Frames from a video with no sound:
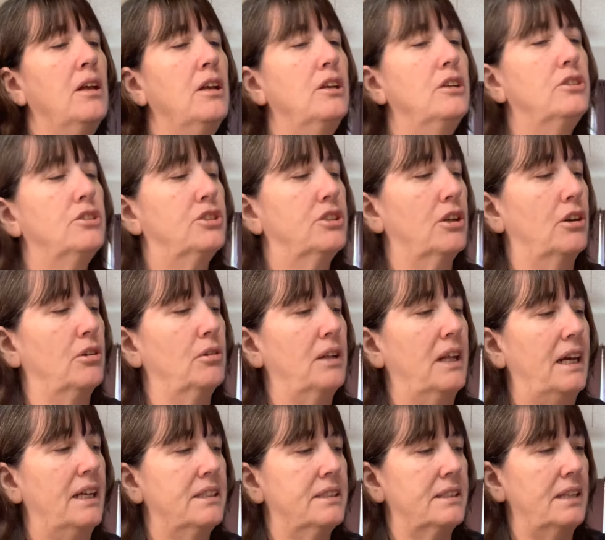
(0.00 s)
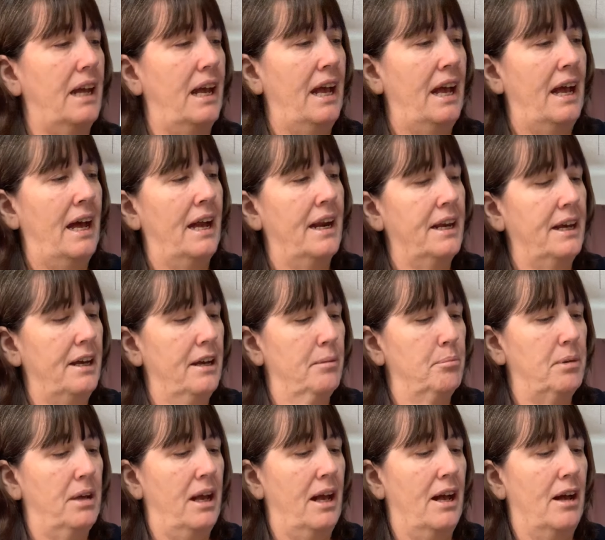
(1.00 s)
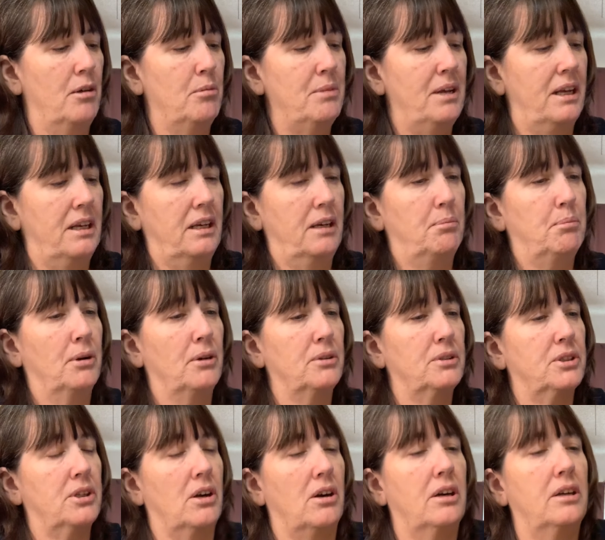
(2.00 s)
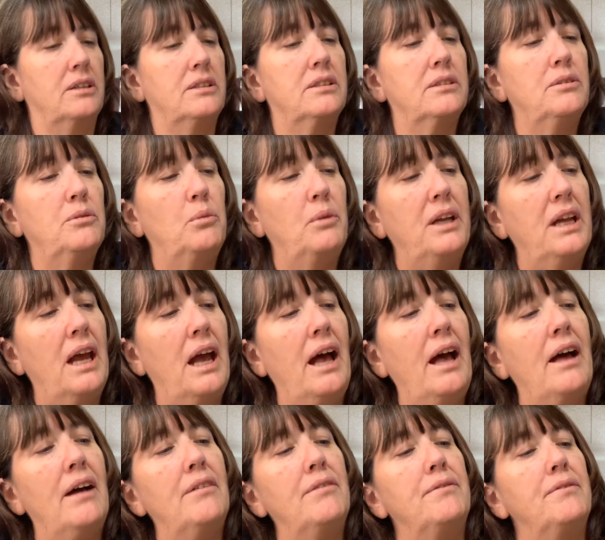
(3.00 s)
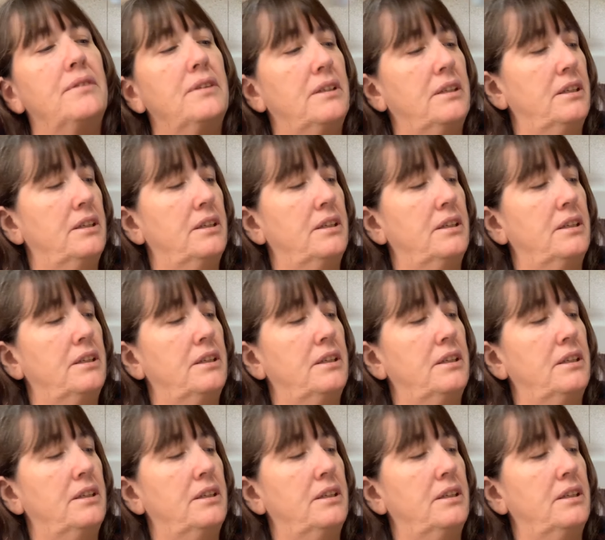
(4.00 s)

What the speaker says: So let's add up how many postcards we have.